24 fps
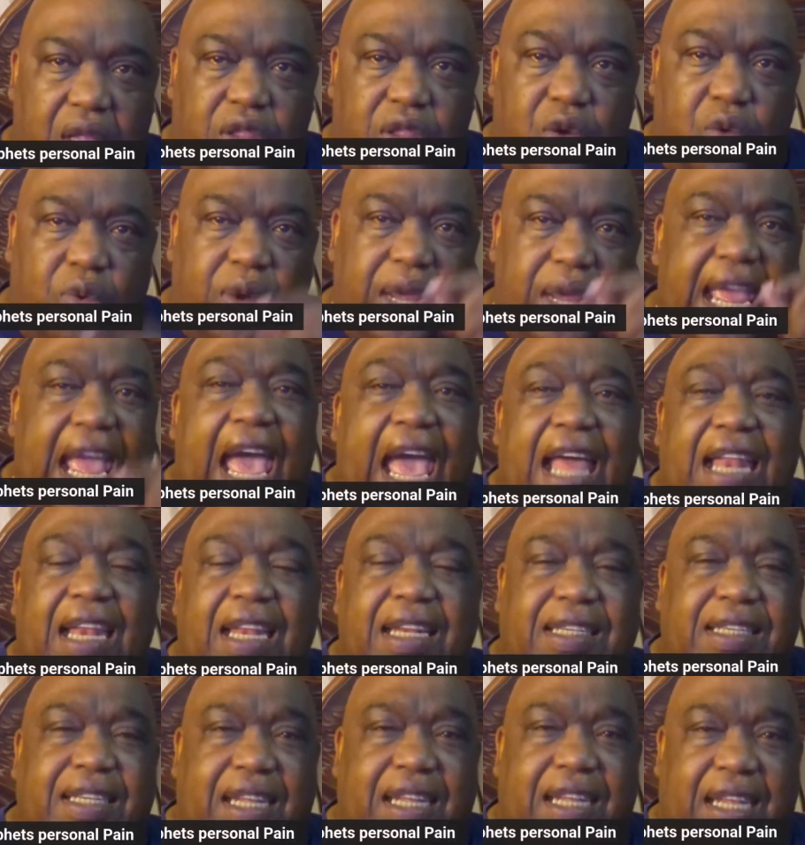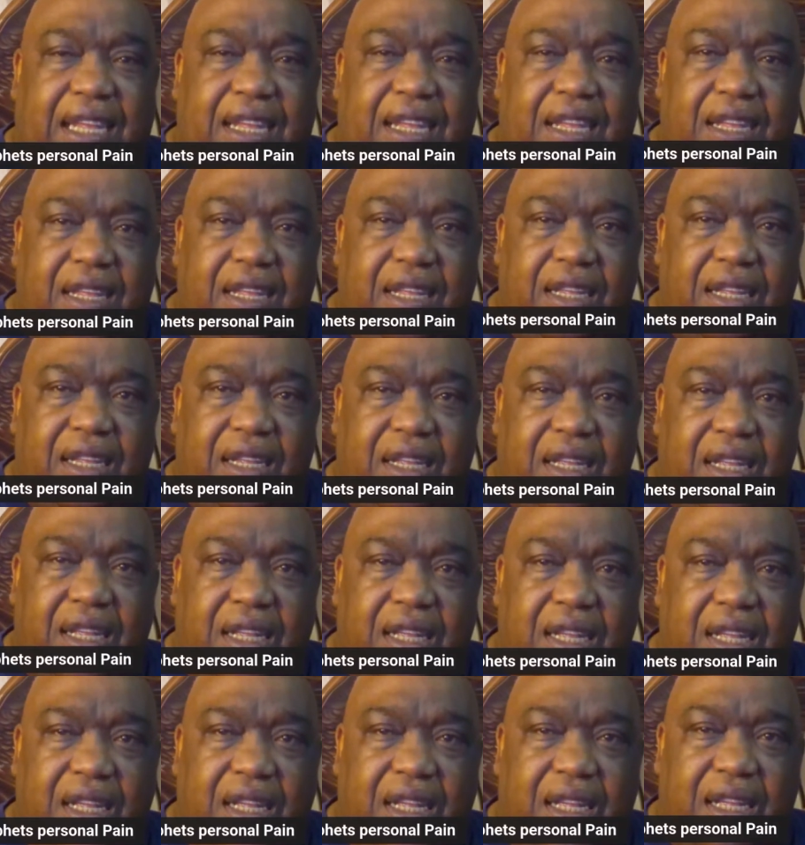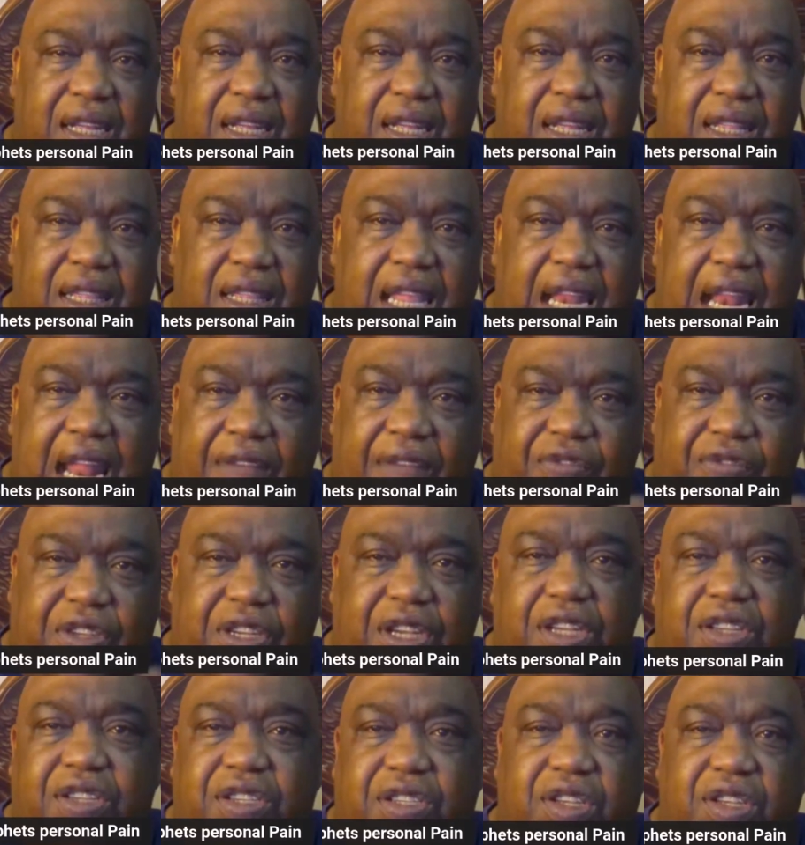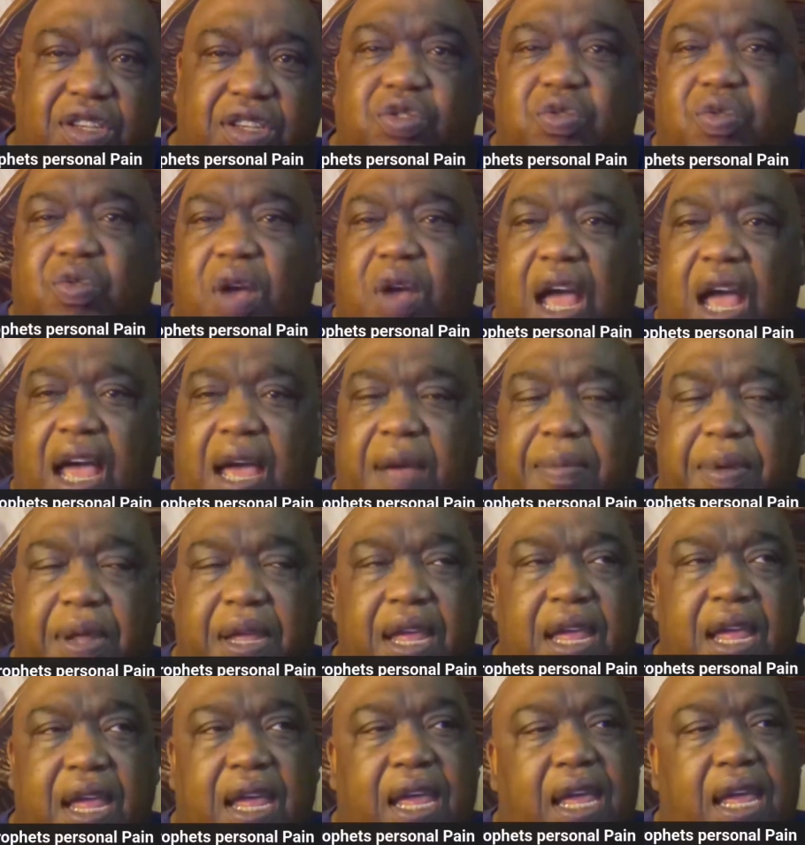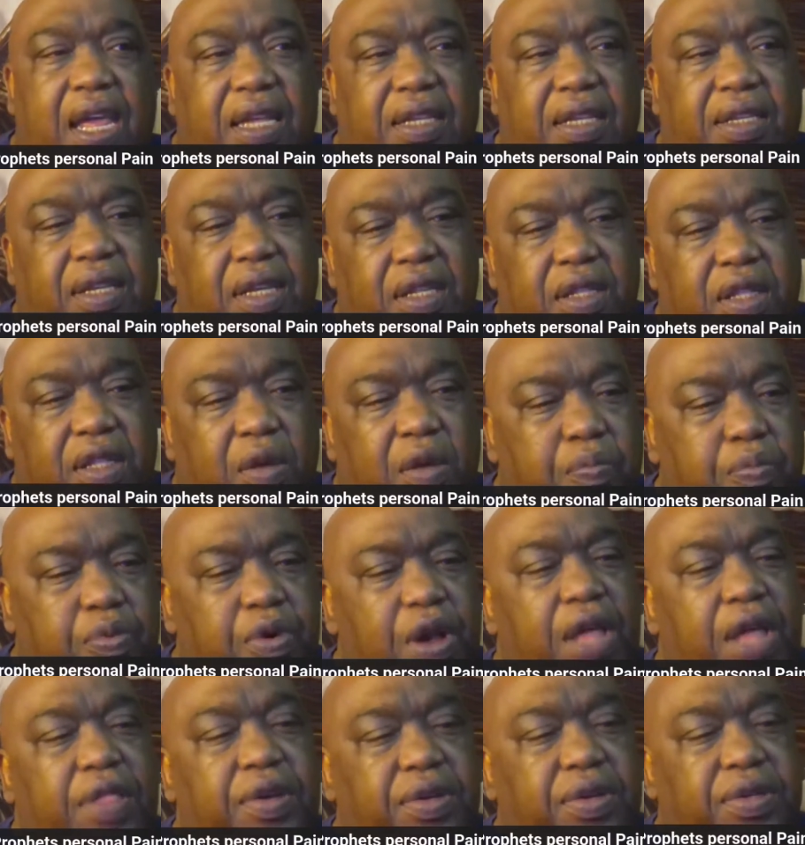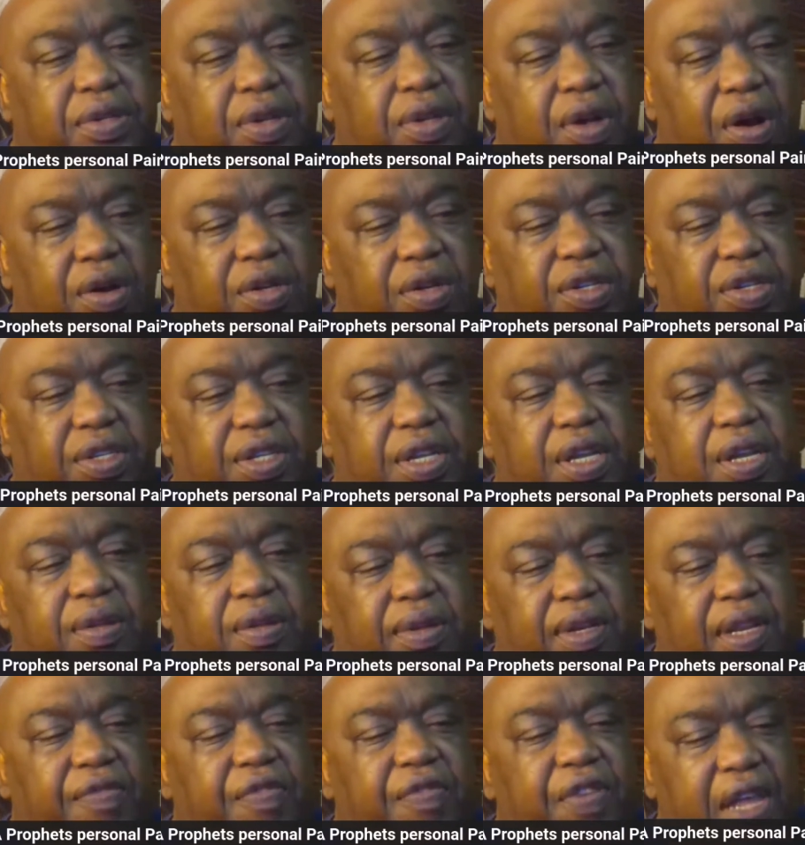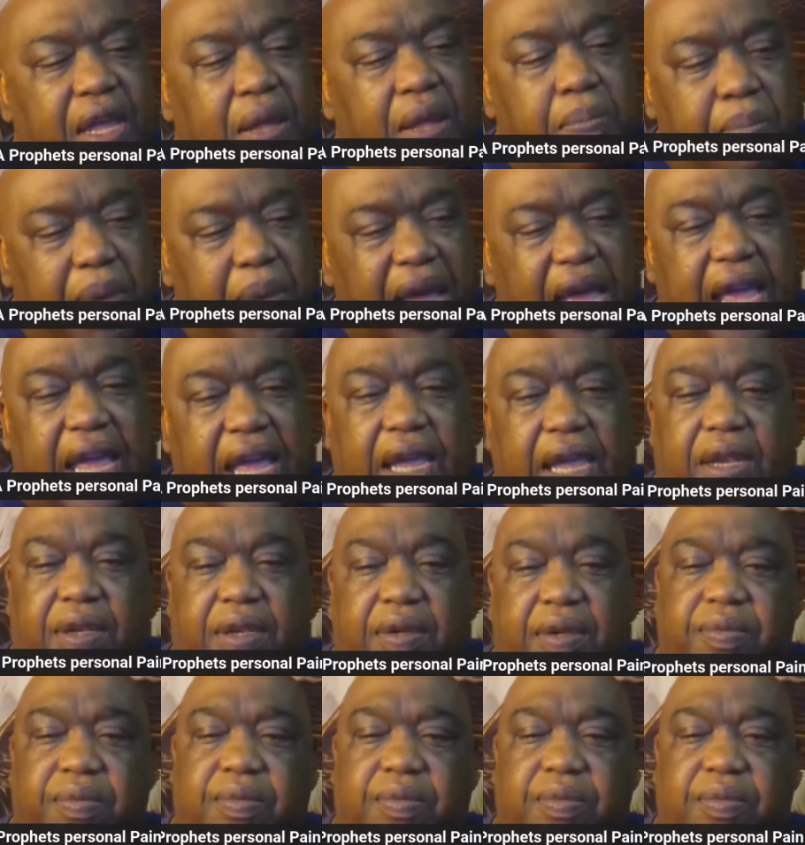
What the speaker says: The reality that I've just described is the brothers are still living in pain.